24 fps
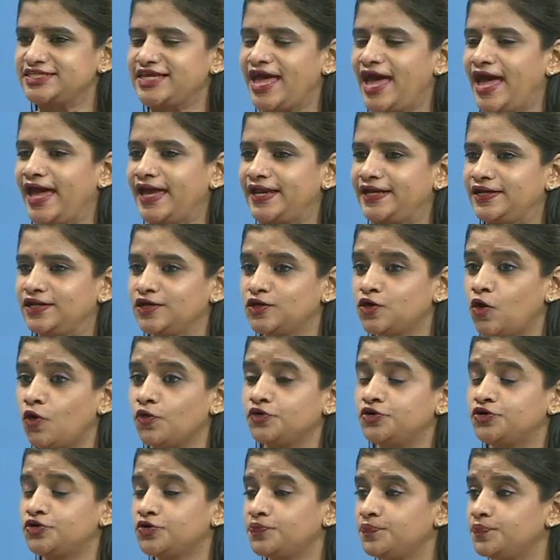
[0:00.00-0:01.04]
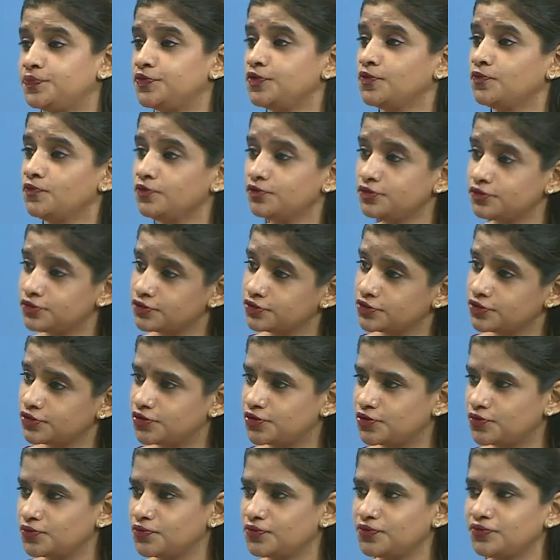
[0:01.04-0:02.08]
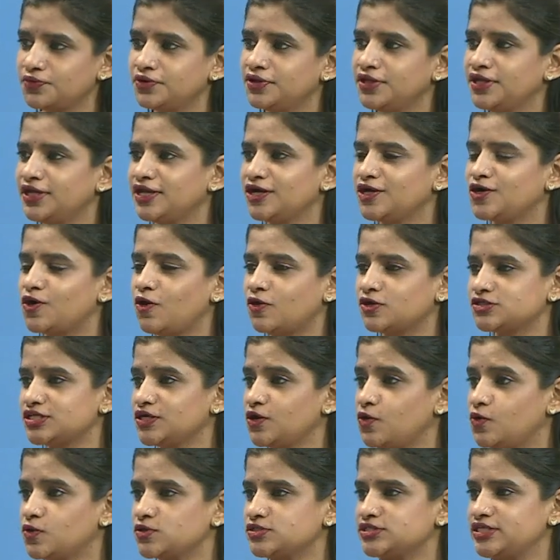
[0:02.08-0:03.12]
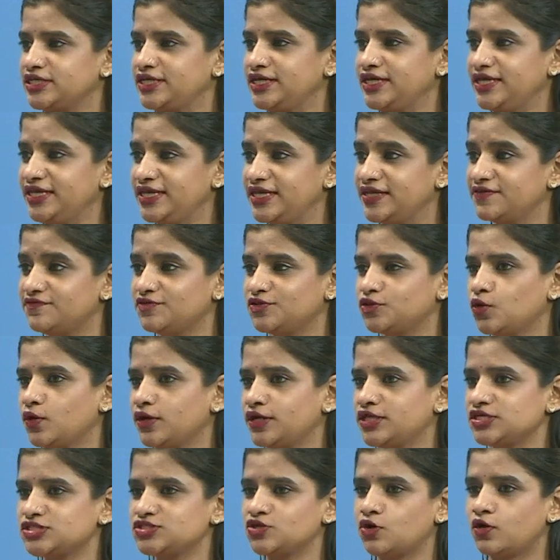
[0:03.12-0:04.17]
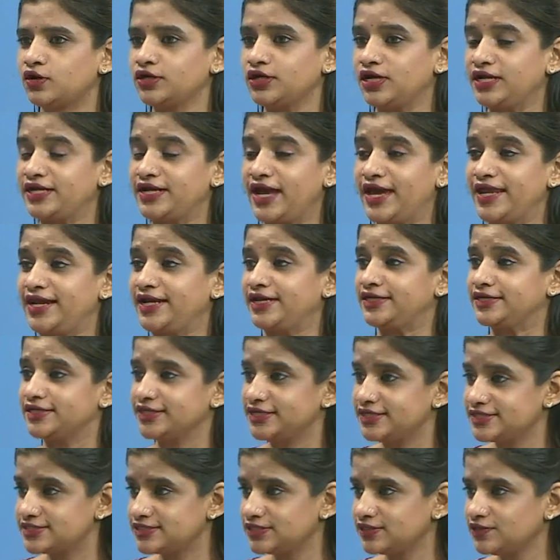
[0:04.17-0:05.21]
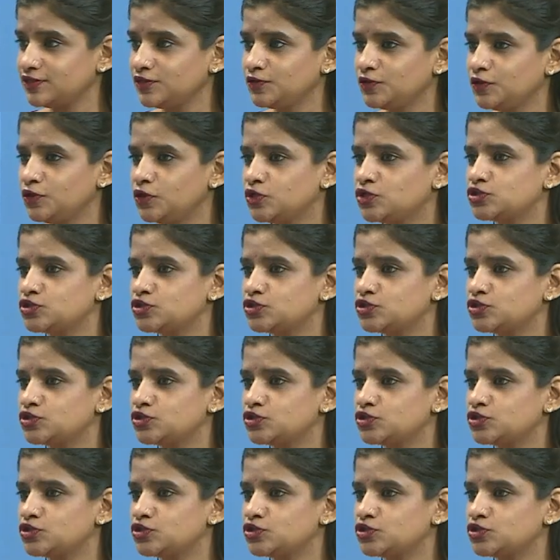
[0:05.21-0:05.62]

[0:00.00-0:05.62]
can contribute to causing OCD, even though it is not a direct reason. Mm-hmm.